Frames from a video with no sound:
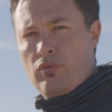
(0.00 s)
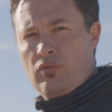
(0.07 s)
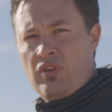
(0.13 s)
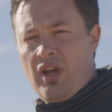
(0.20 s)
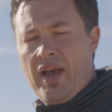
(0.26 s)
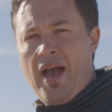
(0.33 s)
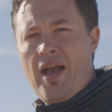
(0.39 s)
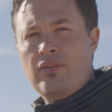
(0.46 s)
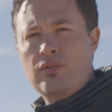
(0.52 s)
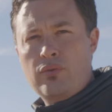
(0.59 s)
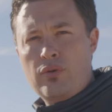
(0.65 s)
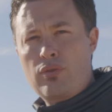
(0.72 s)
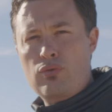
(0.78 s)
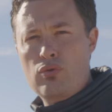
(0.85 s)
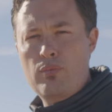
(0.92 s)

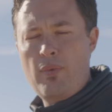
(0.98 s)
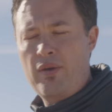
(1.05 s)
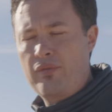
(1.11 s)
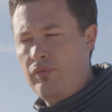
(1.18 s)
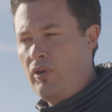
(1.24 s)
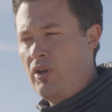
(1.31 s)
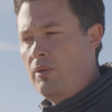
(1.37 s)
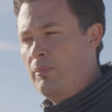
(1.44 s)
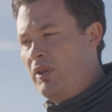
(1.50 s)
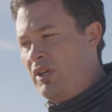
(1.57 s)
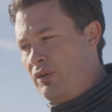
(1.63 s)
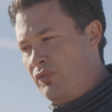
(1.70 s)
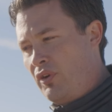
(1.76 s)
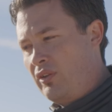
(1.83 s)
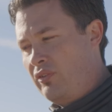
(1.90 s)
diagonally through my frame
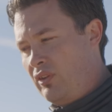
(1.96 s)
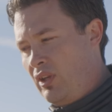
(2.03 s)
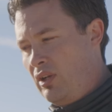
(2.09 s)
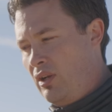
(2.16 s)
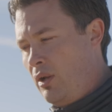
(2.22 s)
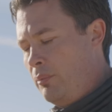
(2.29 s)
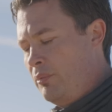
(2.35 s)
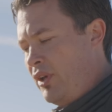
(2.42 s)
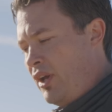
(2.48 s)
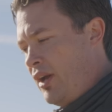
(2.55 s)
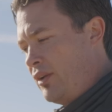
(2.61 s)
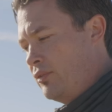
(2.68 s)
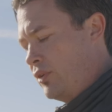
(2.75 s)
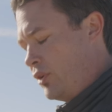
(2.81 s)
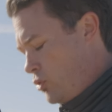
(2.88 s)
if I set it up diagonally